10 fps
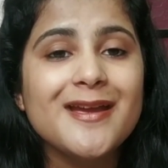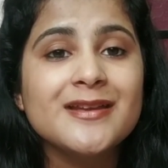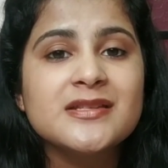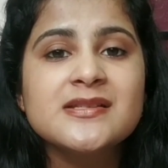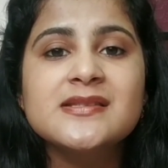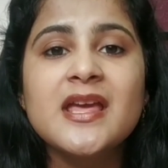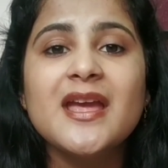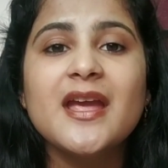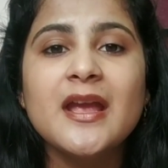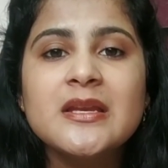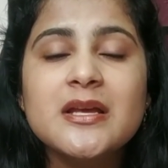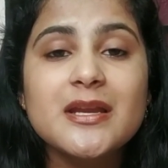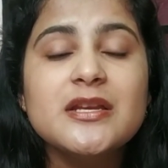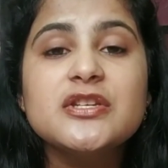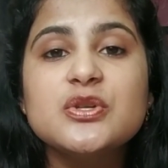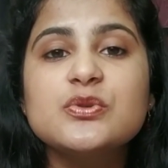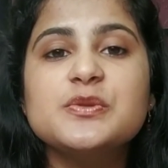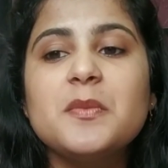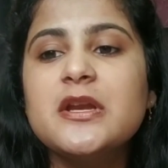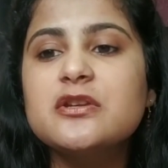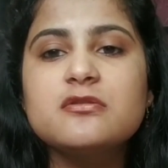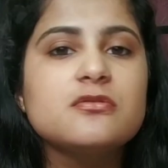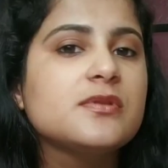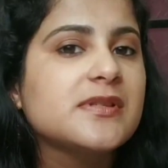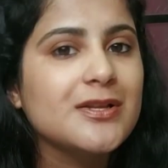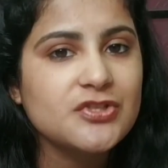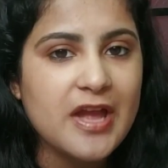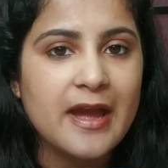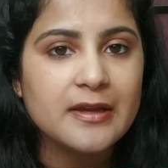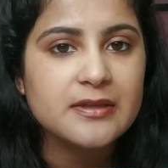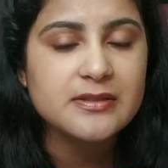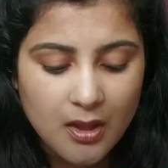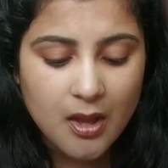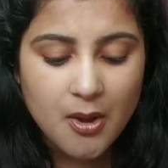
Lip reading: It is the inner inducement to do such act.